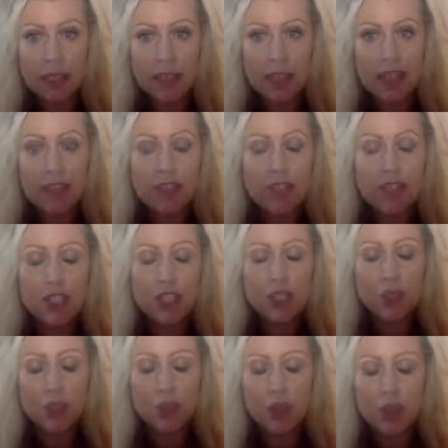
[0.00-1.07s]
If
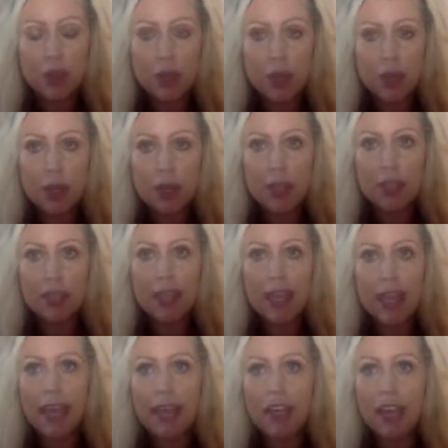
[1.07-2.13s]
you
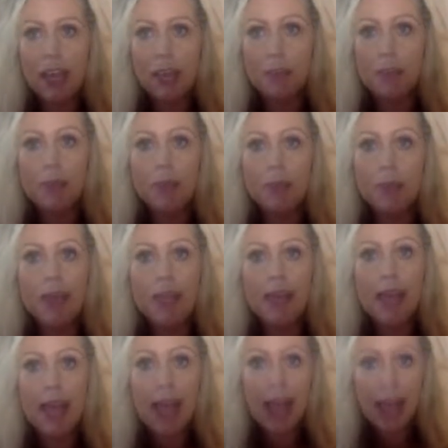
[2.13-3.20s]
cannot be
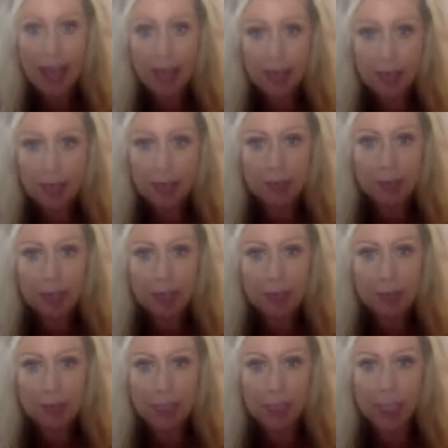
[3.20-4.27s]
made happy by a
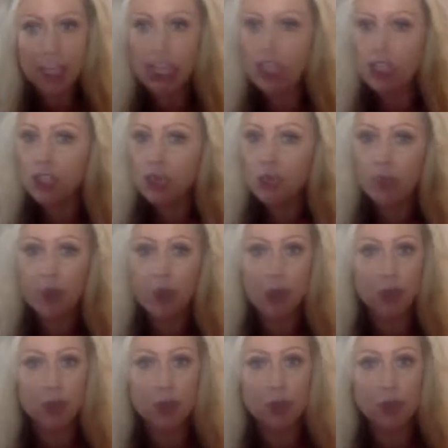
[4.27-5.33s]
man and you know
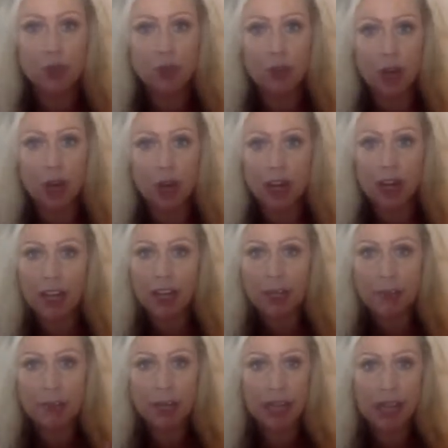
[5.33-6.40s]
who you are, and
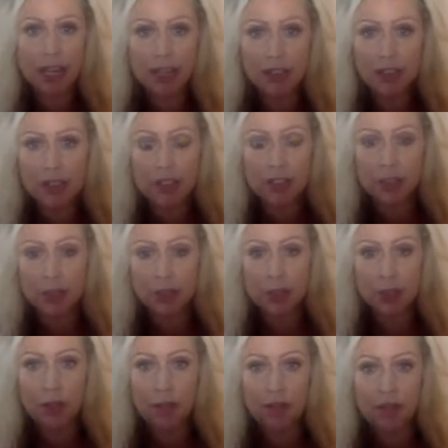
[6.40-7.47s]
I'm not out there to
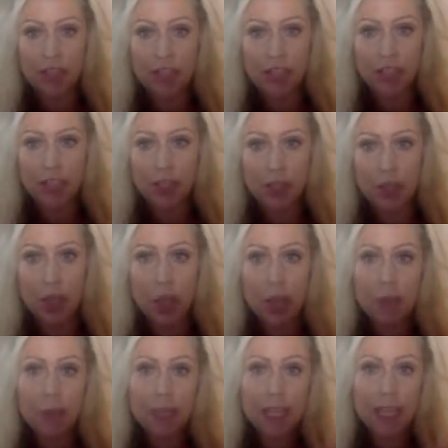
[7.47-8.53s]
offend you,
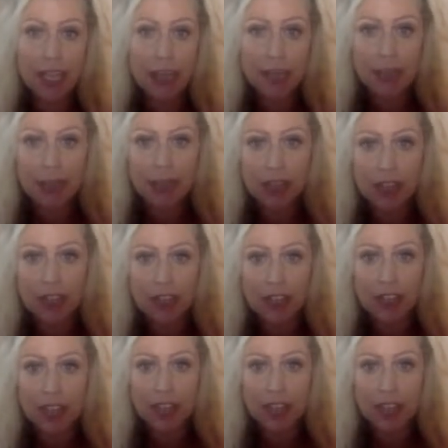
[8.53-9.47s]
but I am out there to